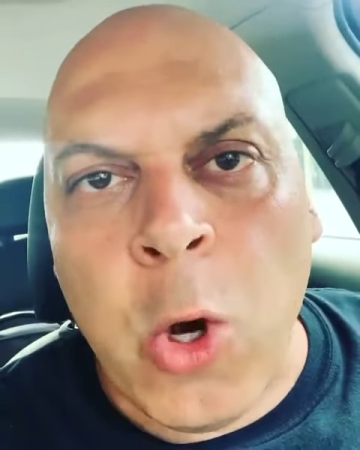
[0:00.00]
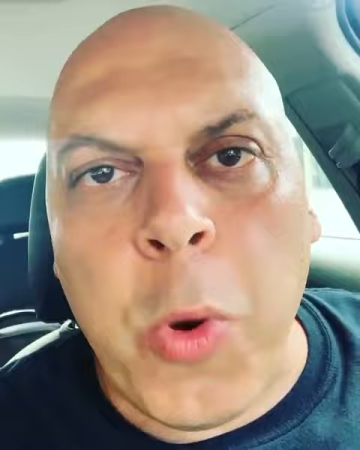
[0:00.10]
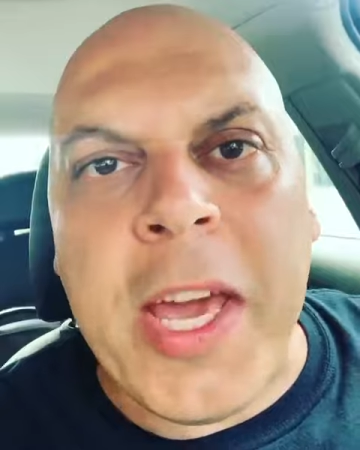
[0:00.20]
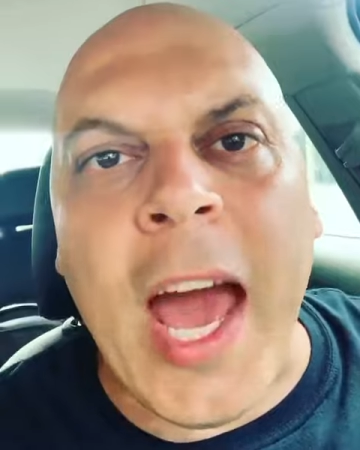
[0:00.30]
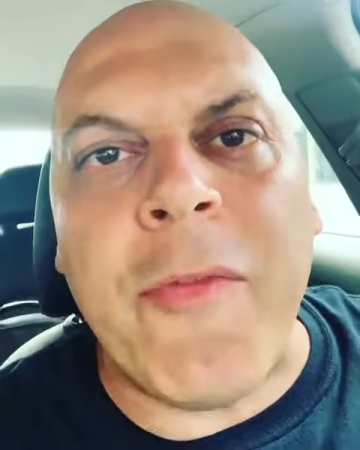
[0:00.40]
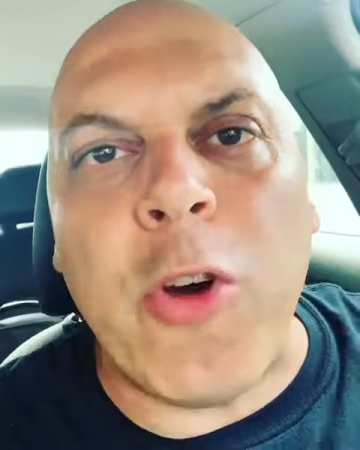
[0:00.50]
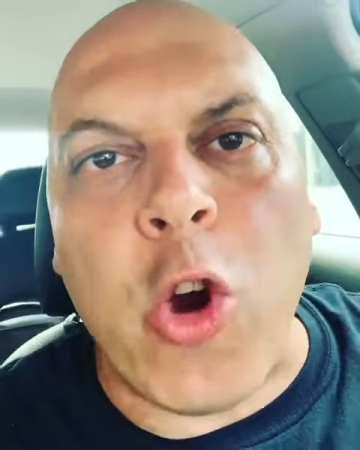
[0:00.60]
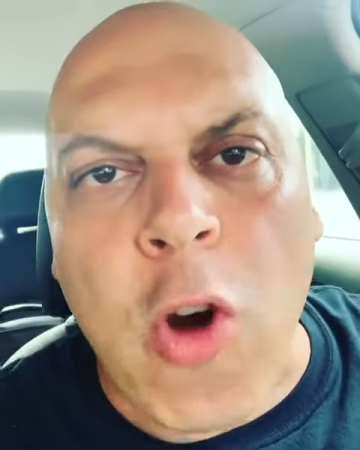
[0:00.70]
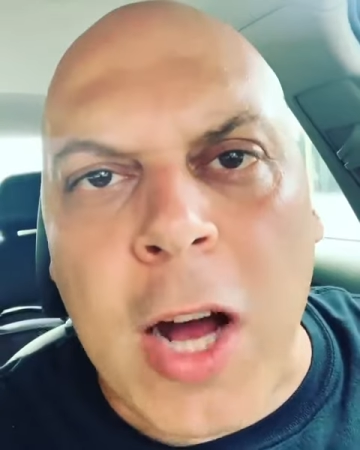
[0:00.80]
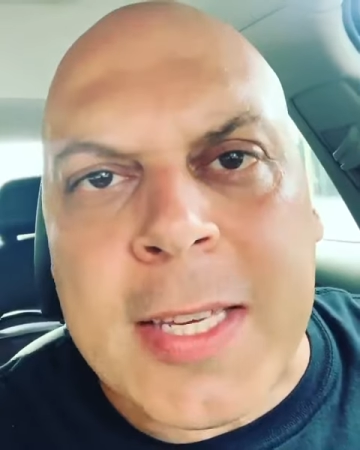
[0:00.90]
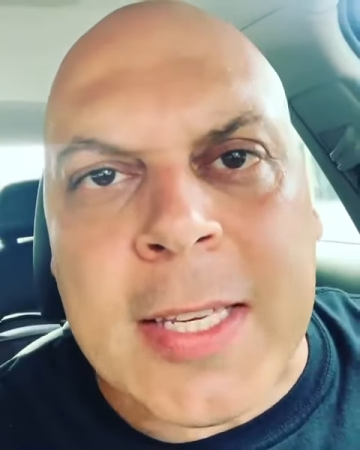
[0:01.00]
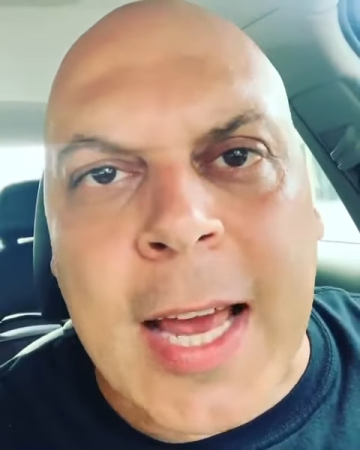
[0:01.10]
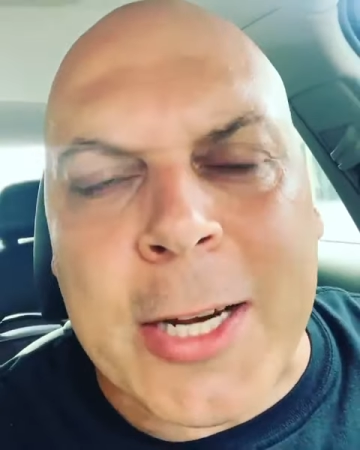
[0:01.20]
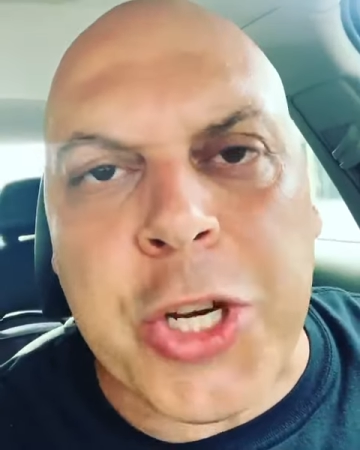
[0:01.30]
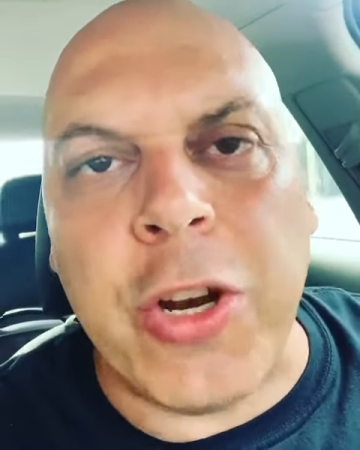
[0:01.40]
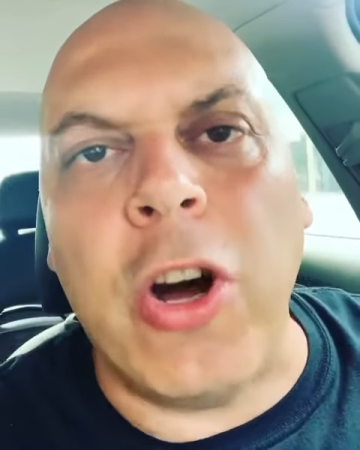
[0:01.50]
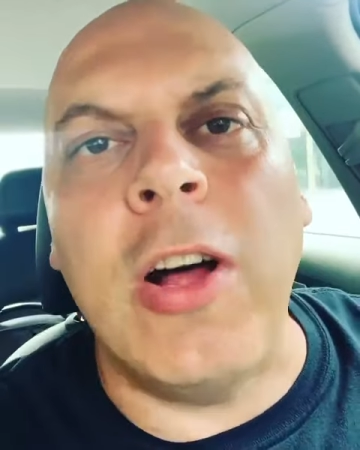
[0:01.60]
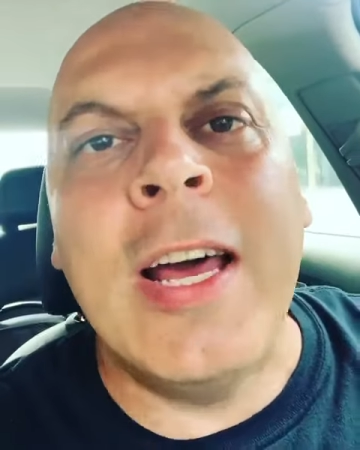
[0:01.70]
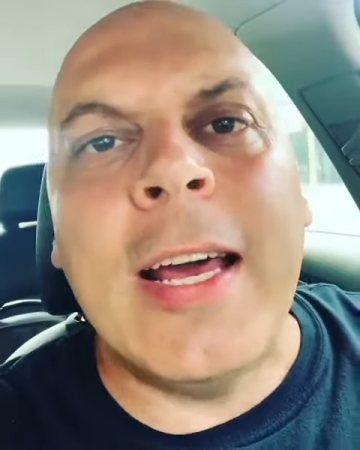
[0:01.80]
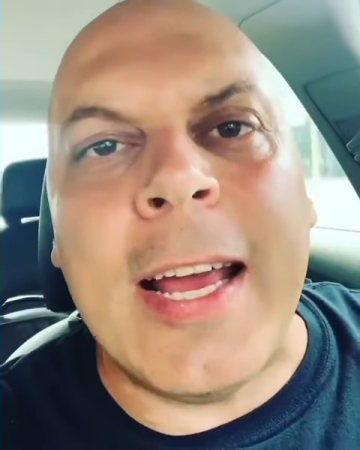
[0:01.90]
We have a cross-sectional,